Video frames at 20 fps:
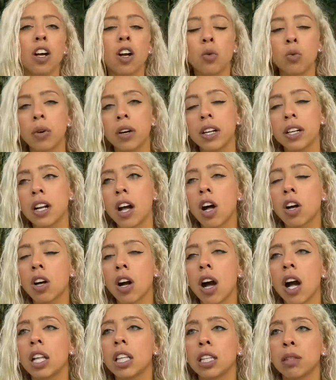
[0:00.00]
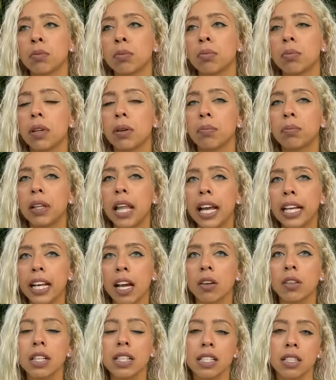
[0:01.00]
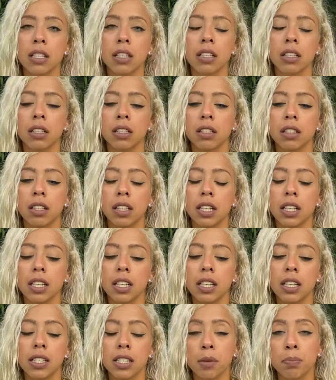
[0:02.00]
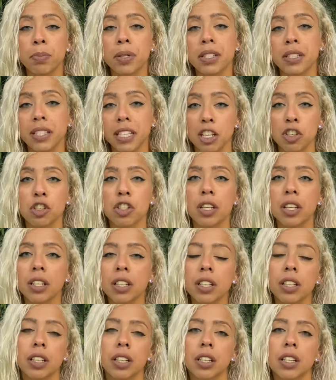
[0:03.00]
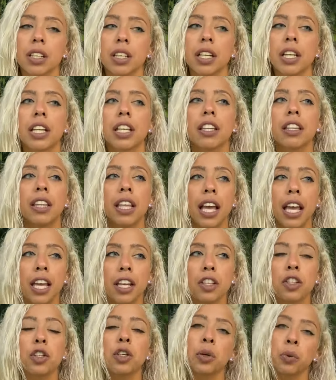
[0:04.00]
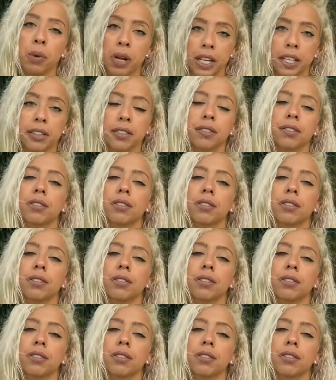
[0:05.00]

what an alcoholic blackout is a is a possession, then you're right.